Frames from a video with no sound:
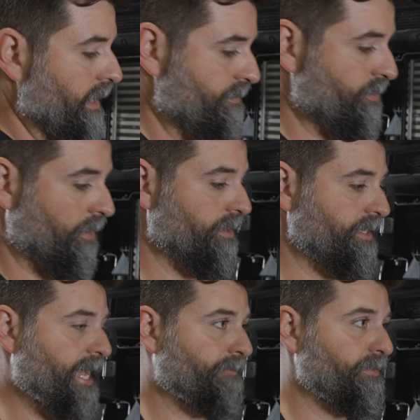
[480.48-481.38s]
it up to our
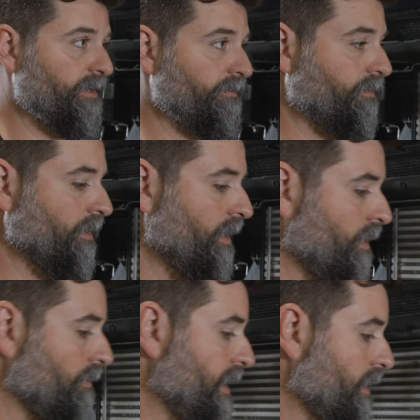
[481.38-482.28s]
adaptive
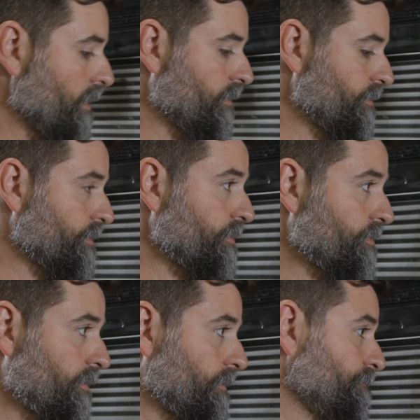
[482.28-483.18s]
radar cruise
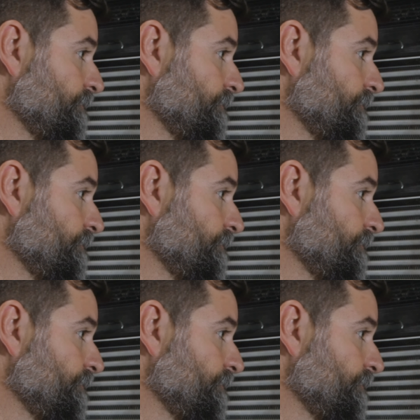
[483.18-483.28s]
control.